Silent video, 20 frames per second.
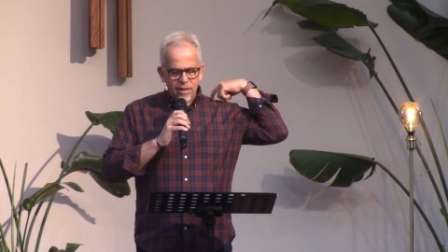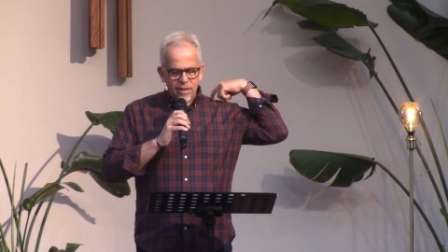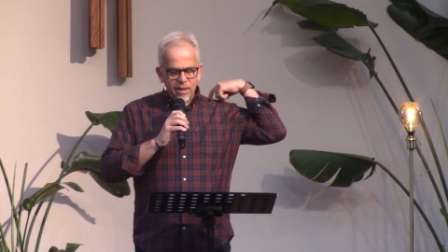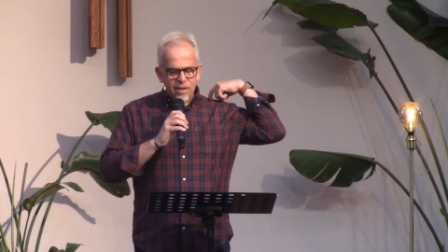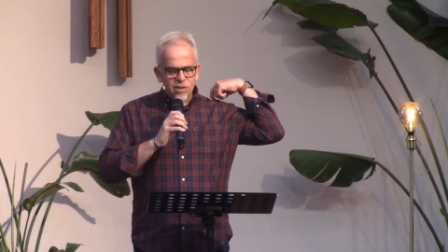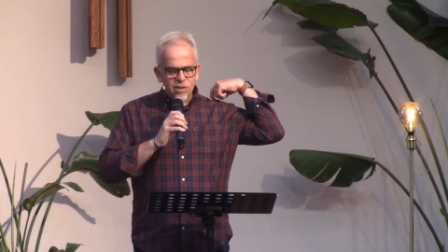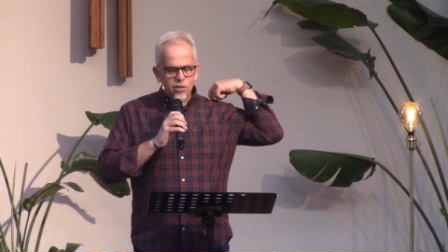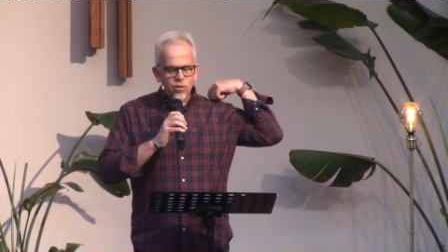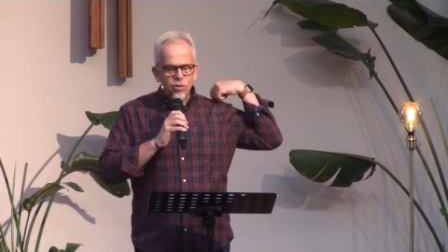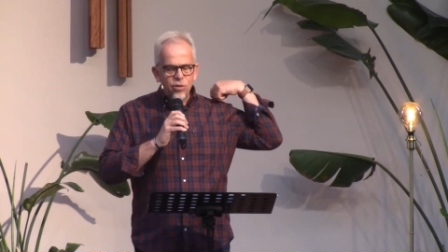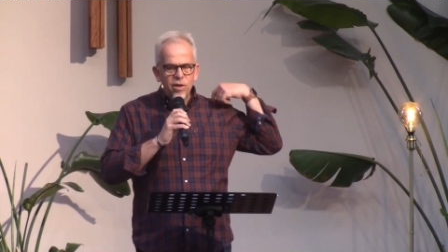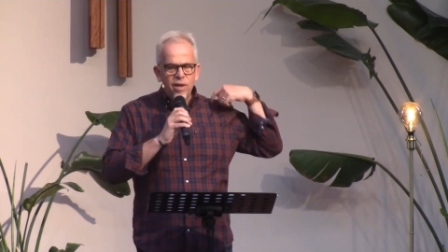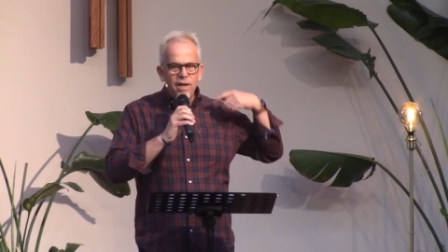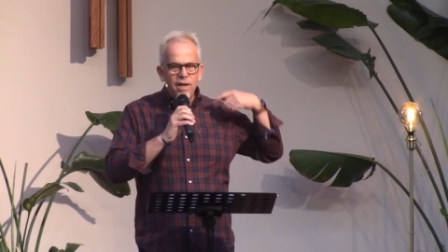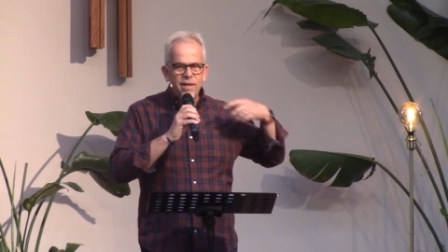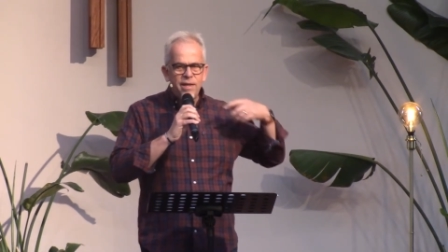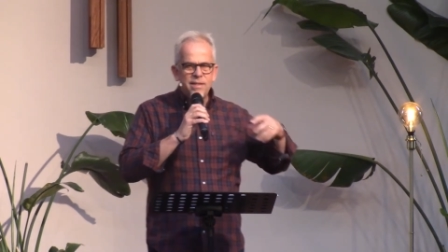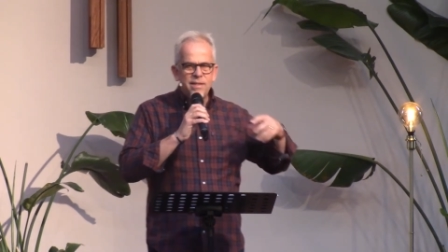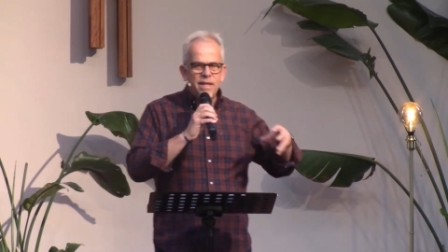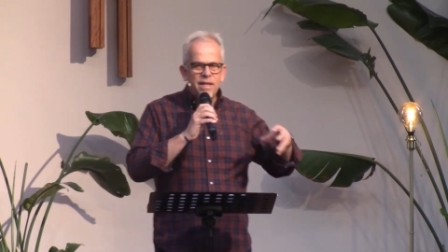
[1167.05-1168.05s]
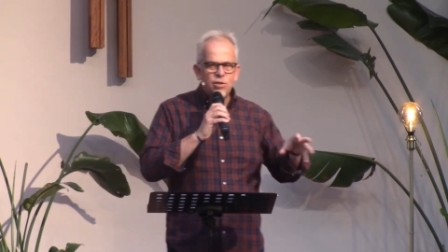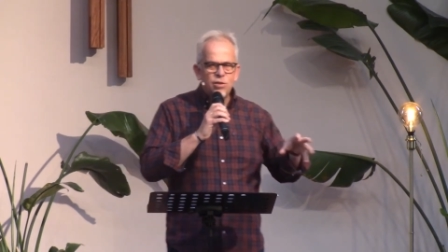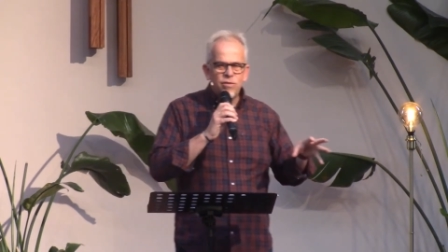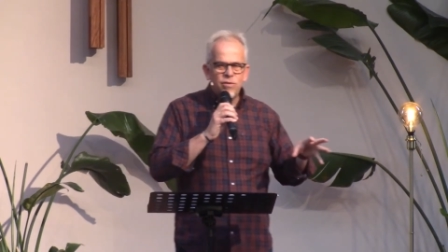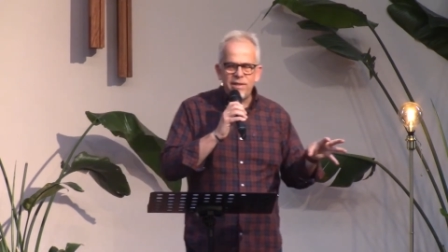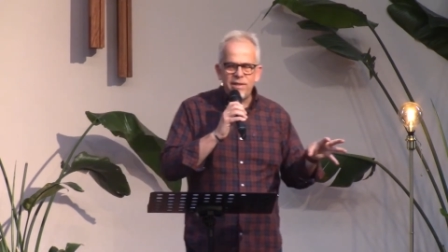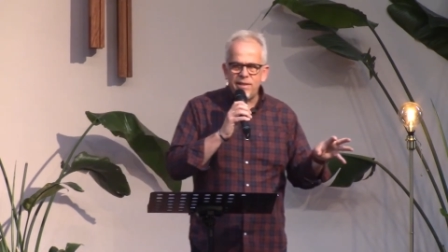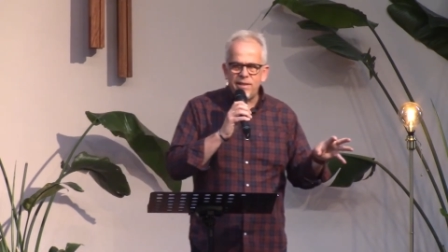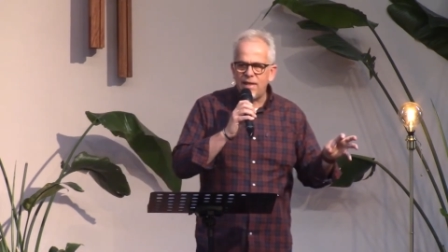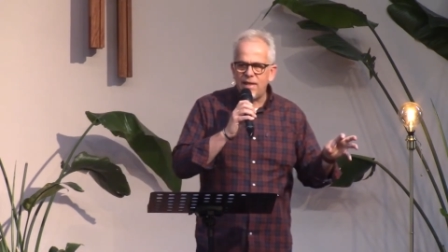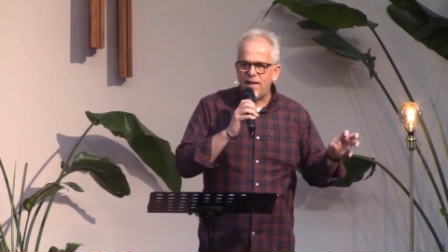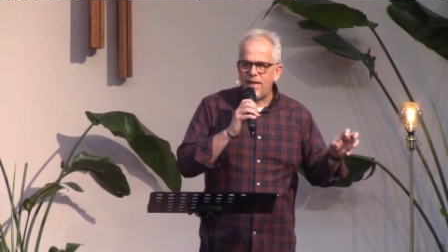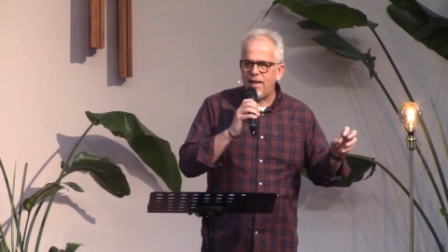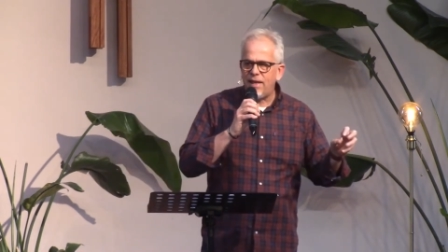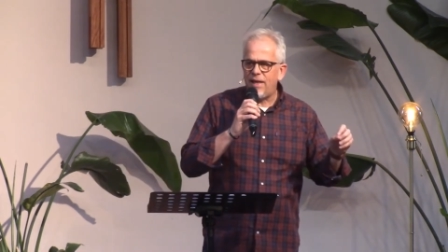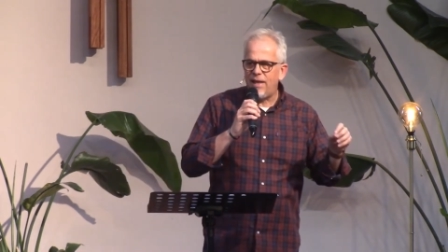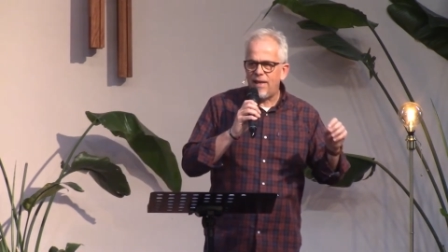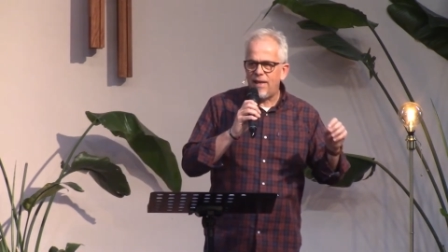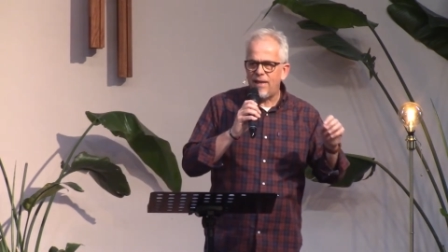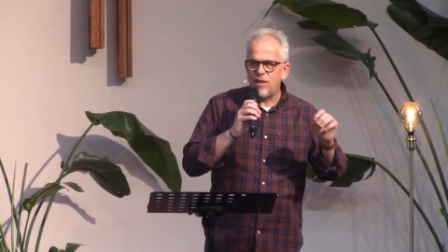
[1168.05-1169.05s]
Yes, Lord, I exaggerated that
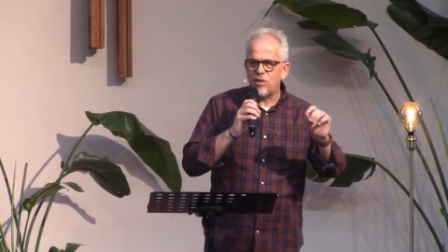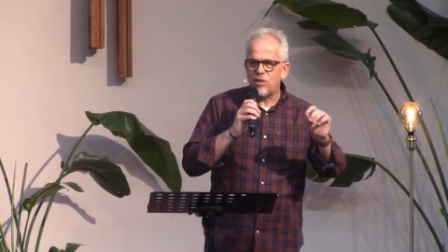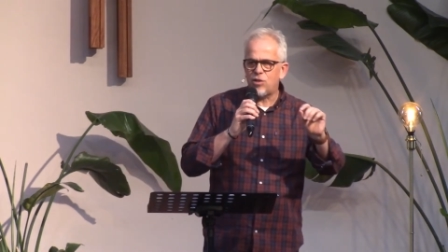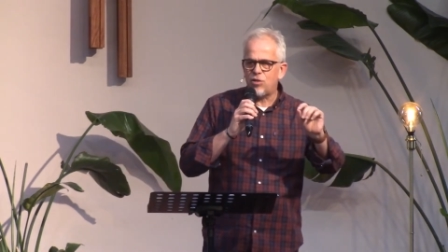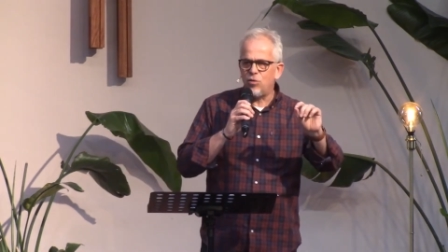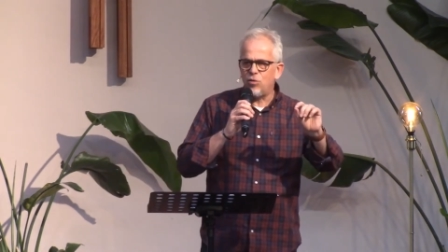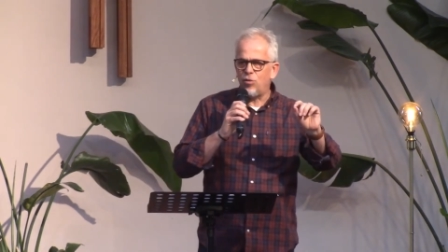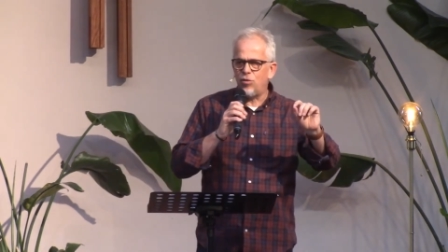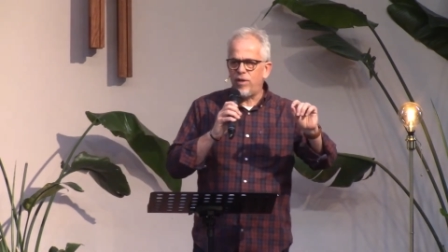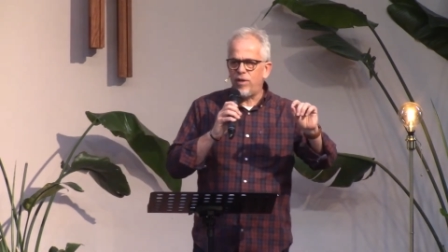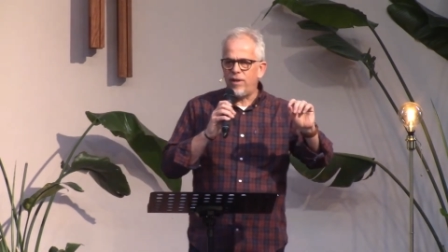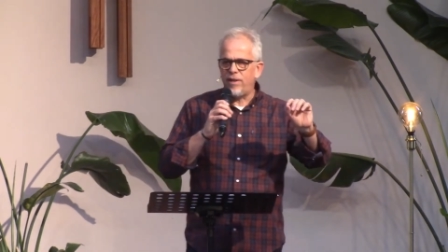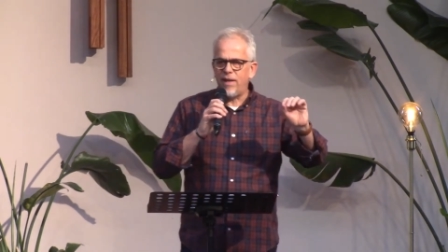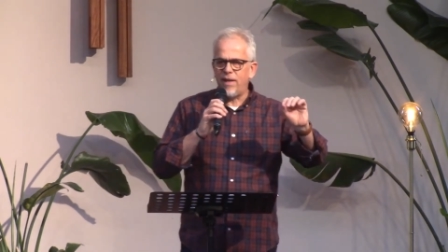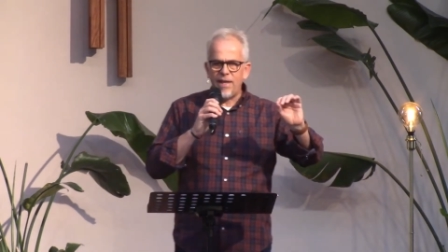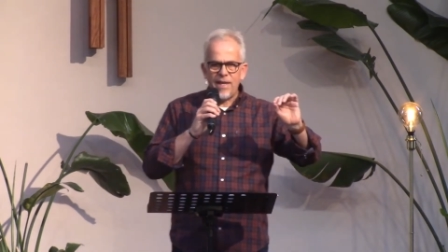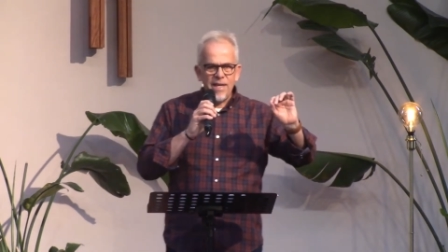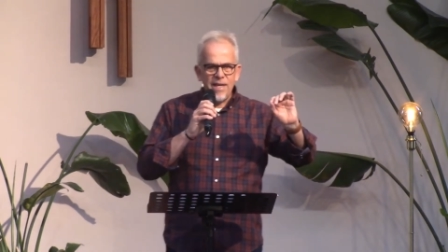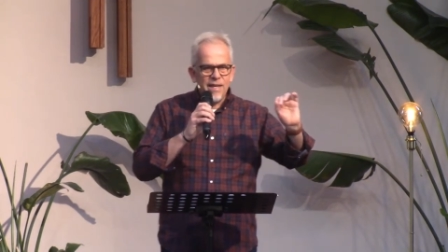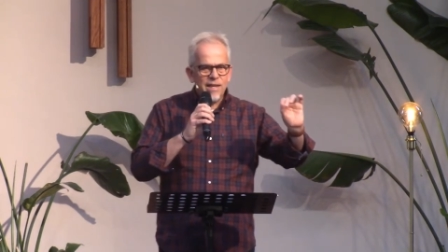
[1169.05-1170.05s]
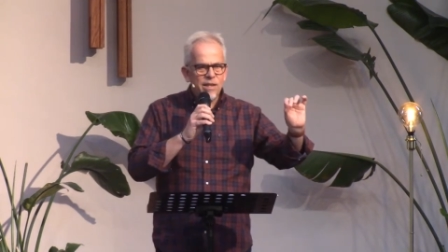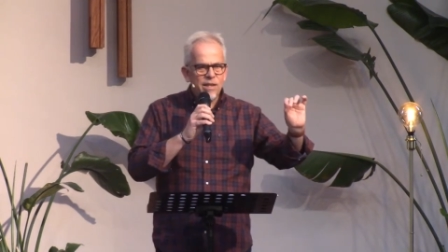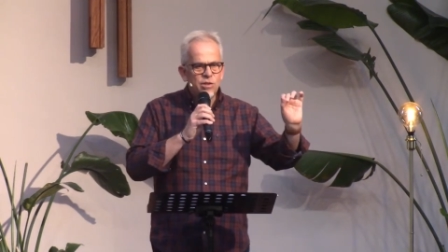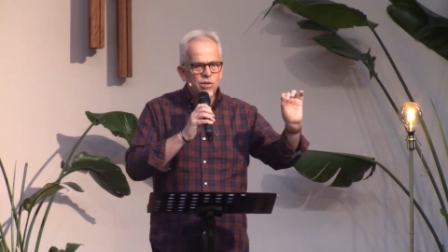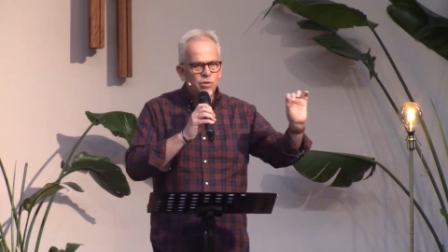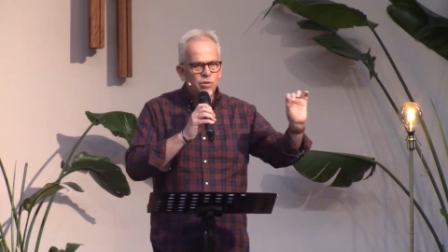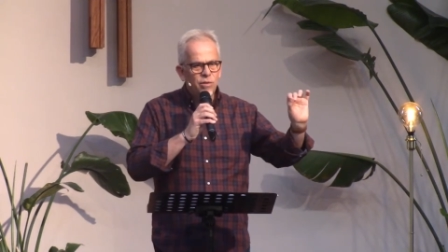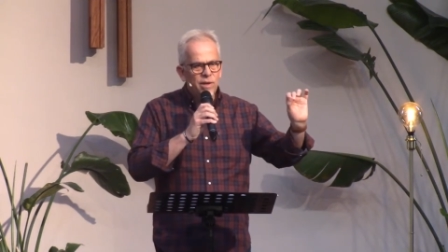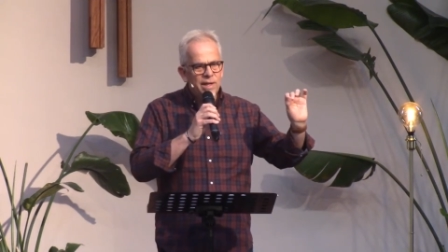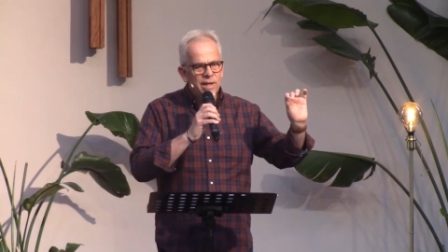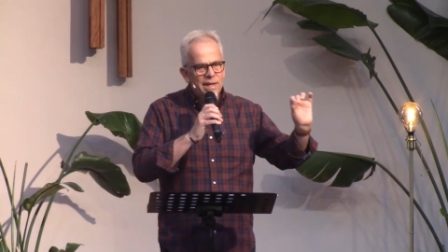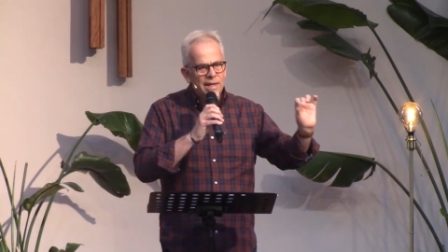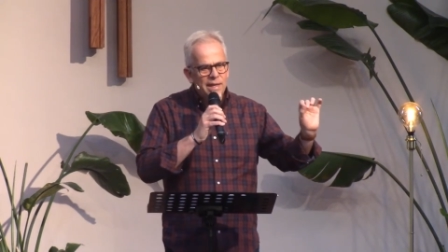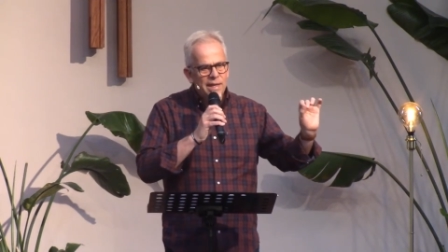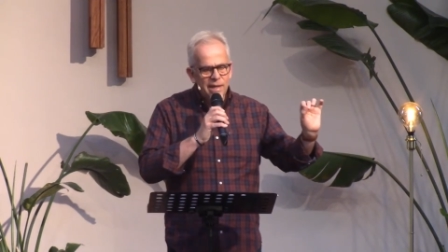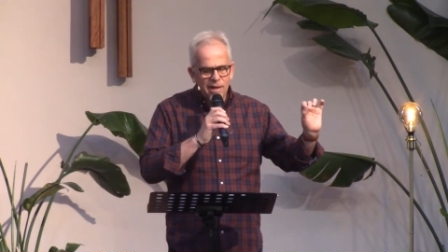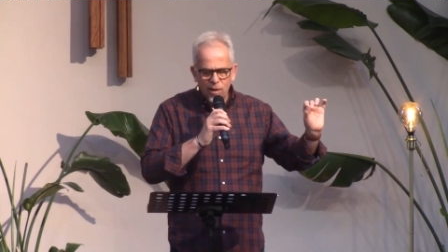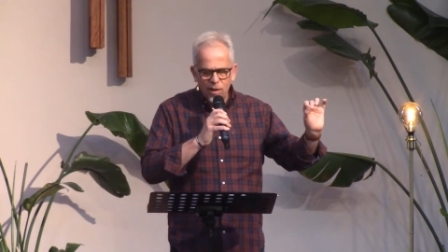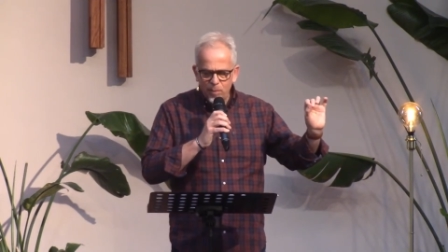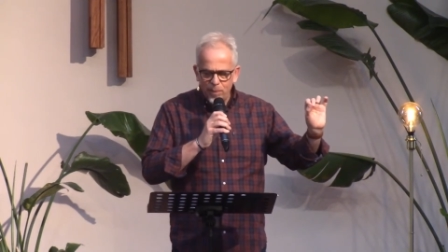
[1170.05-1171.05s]
healing story, that healing story a
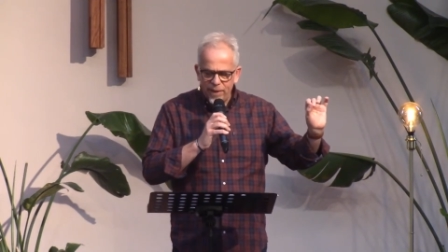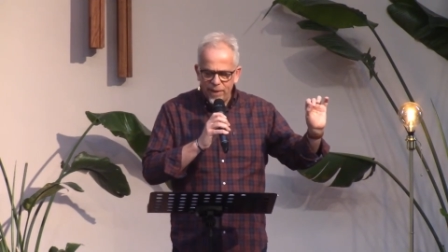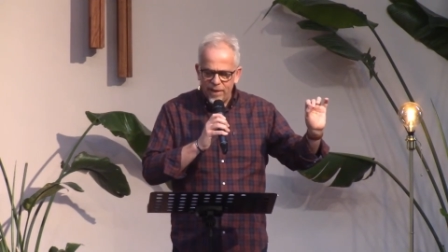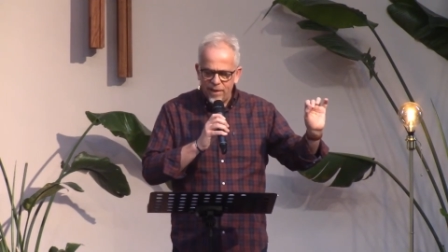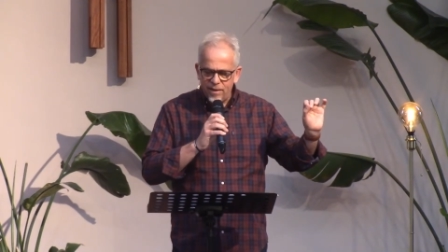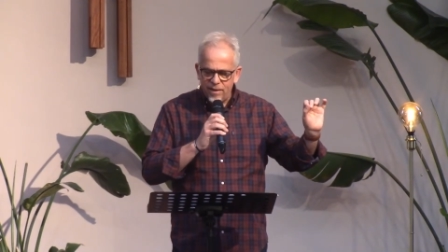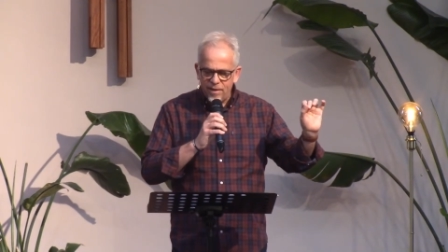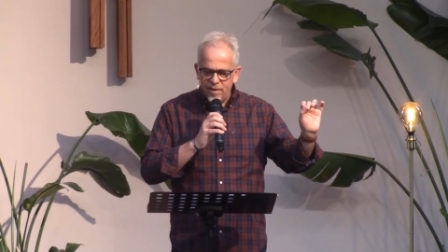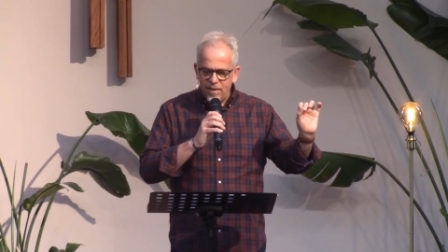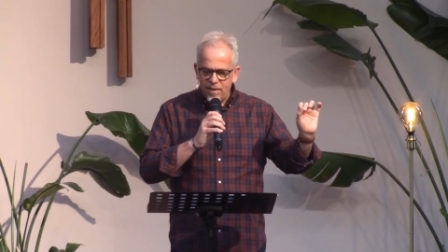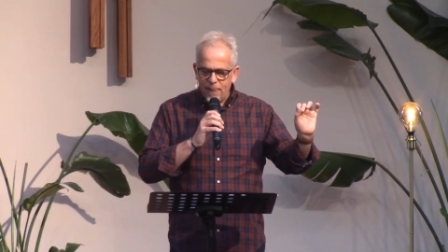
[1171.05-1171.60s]
little bit,